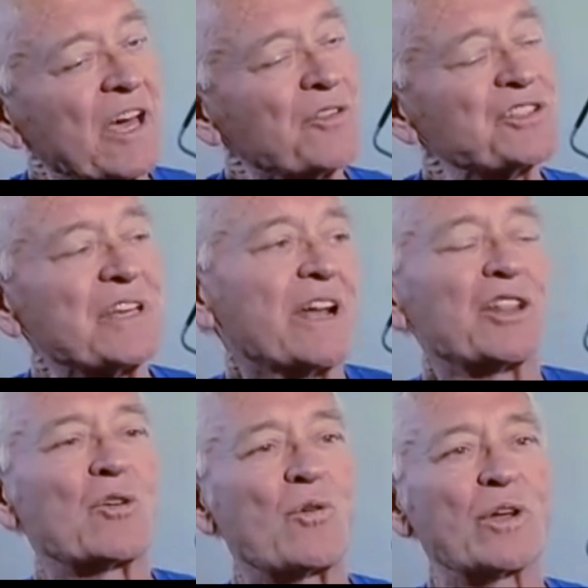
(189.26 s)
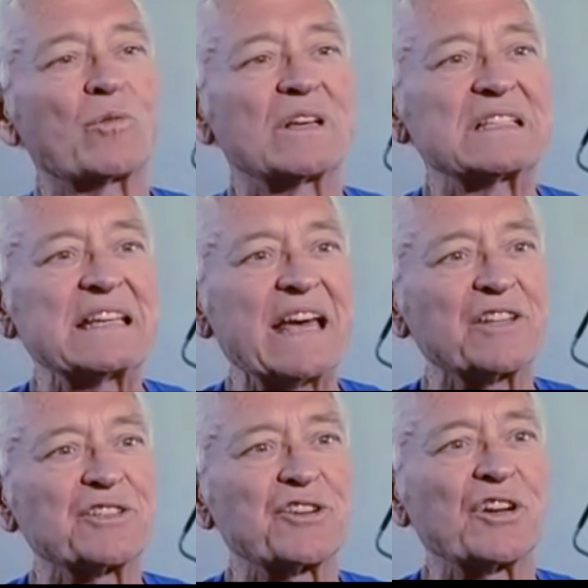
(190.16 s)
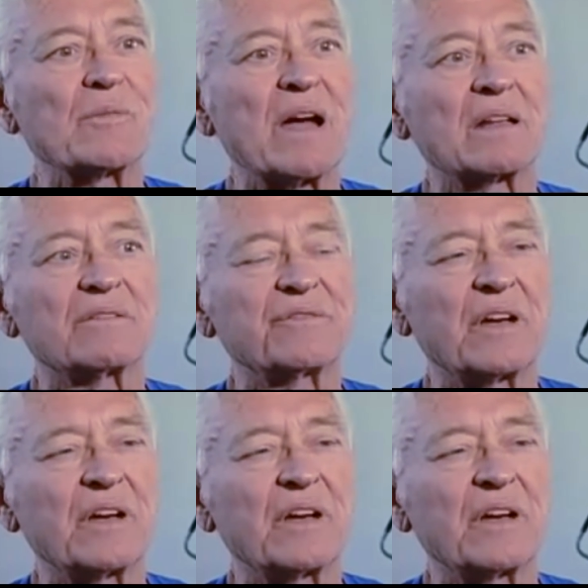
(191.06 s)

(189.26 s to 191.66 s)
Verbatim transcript: the other side of the coin was he had a certain amount of